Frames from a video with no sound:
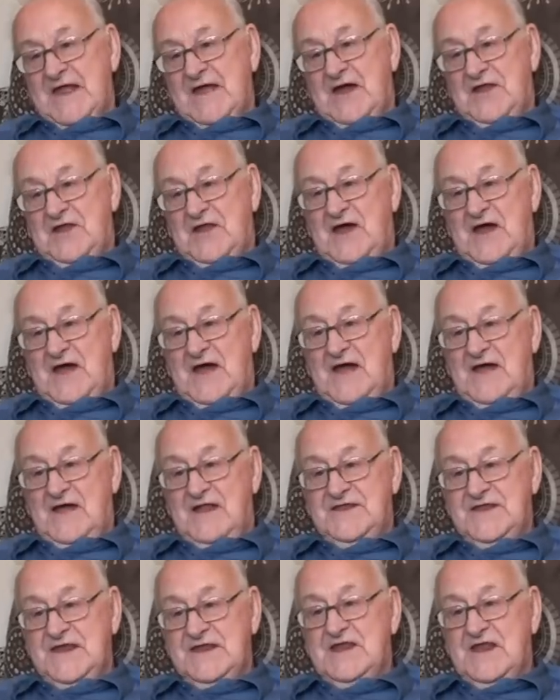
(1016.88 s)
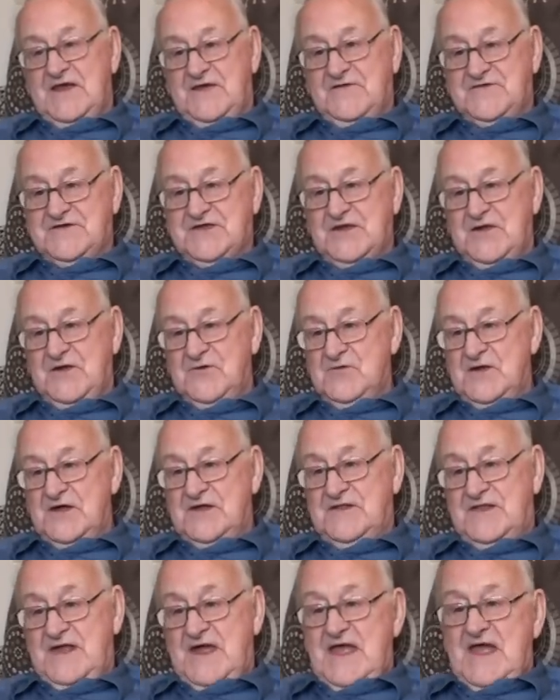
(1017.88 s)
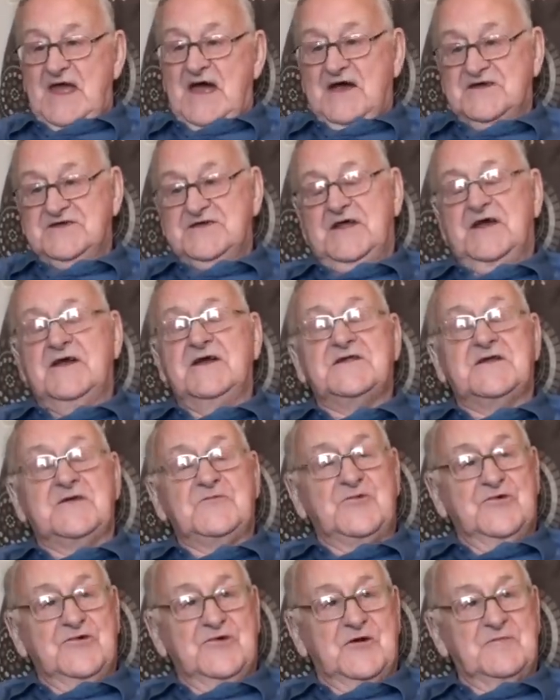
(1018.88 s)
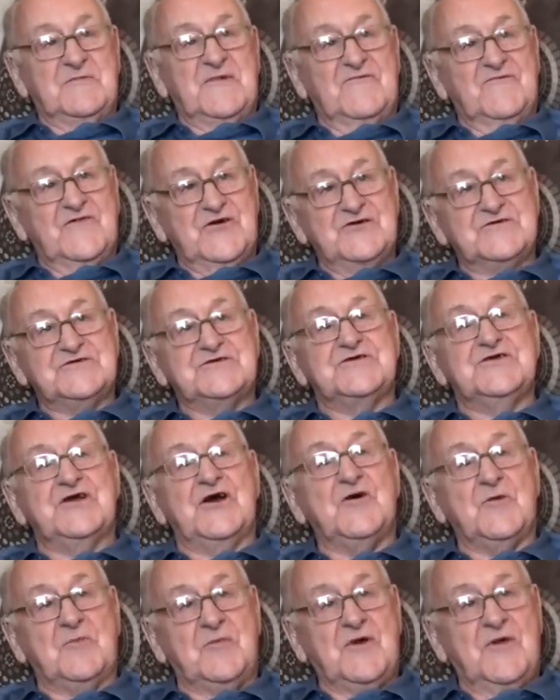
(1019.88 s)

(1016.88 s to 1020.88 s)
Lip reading: and I did leave school, I started work. My first job